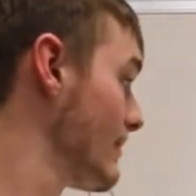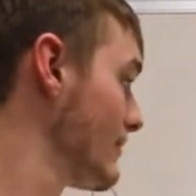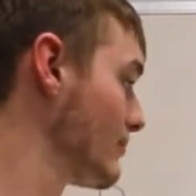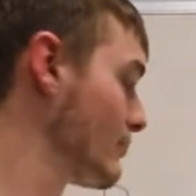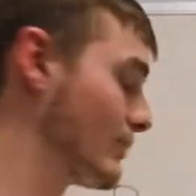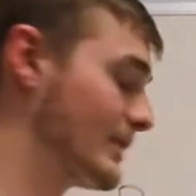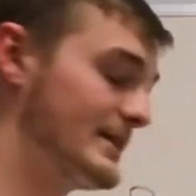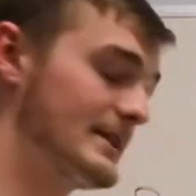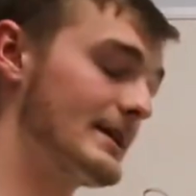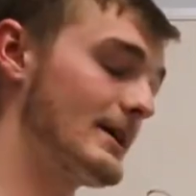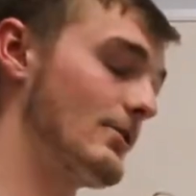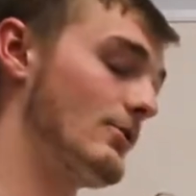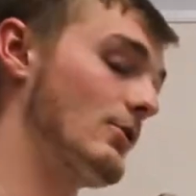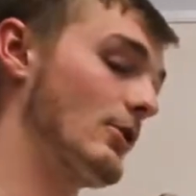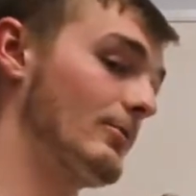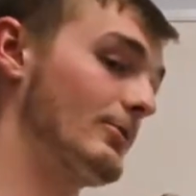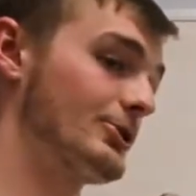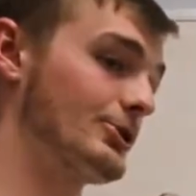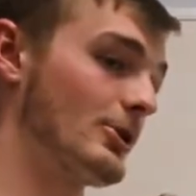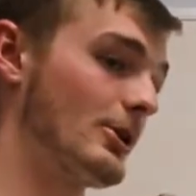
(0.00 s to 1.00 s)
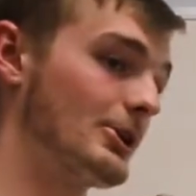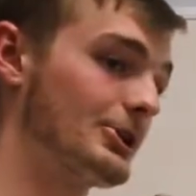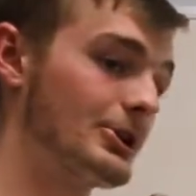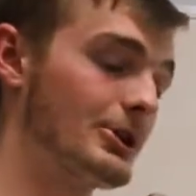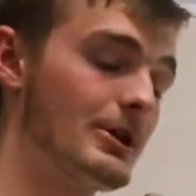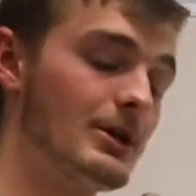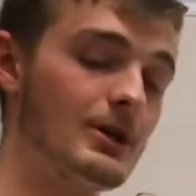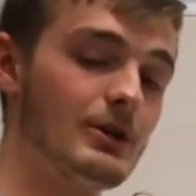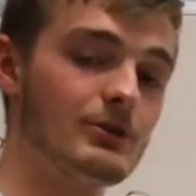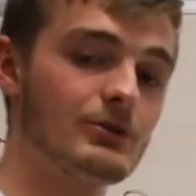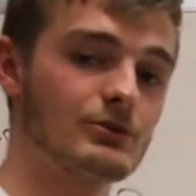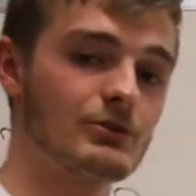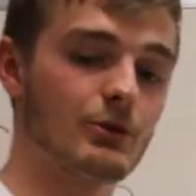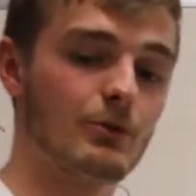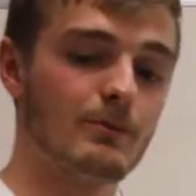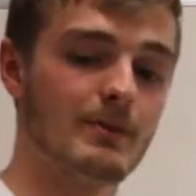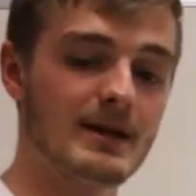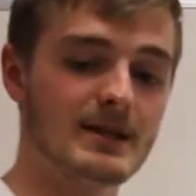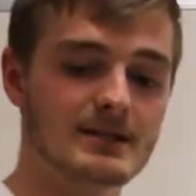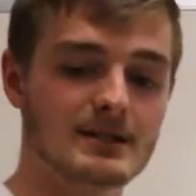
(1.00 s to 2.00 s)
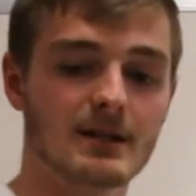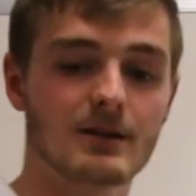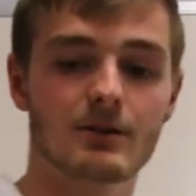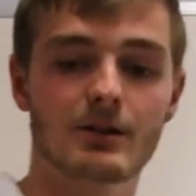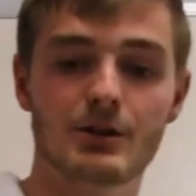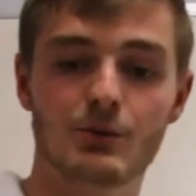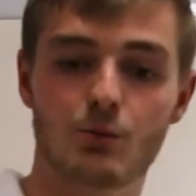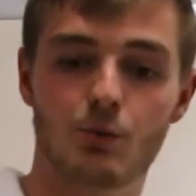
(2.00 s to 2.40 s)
retail arbitrage. So basically